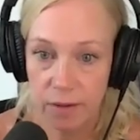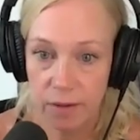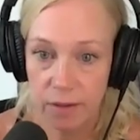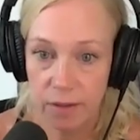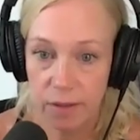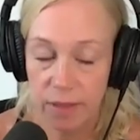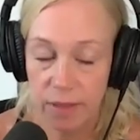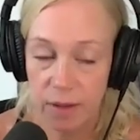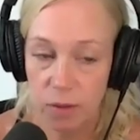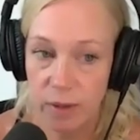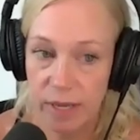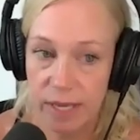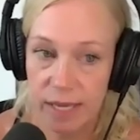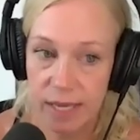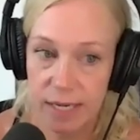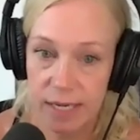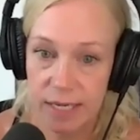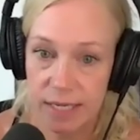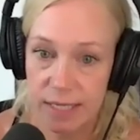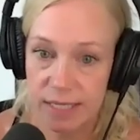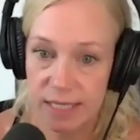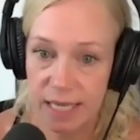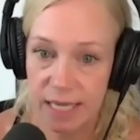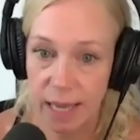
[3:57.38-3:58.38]
then we can
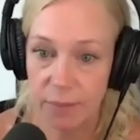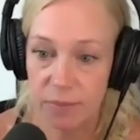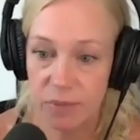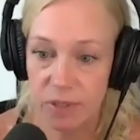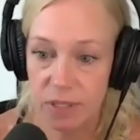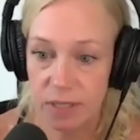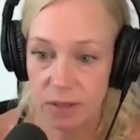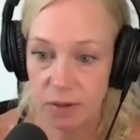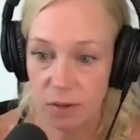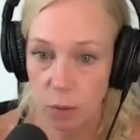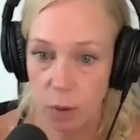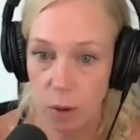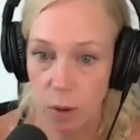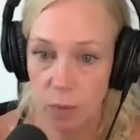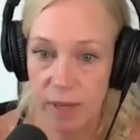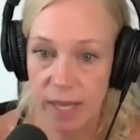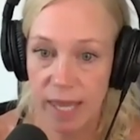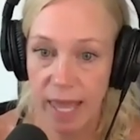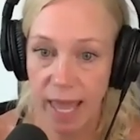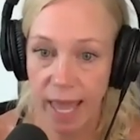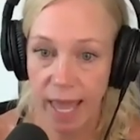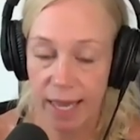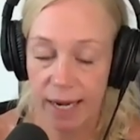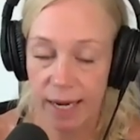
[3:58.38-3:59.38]
accept what we
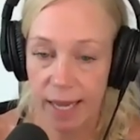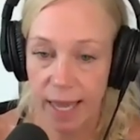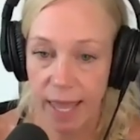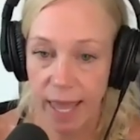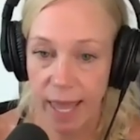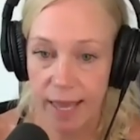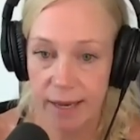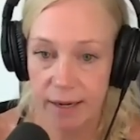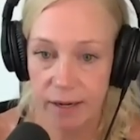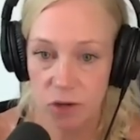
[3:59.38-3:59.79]
can and can't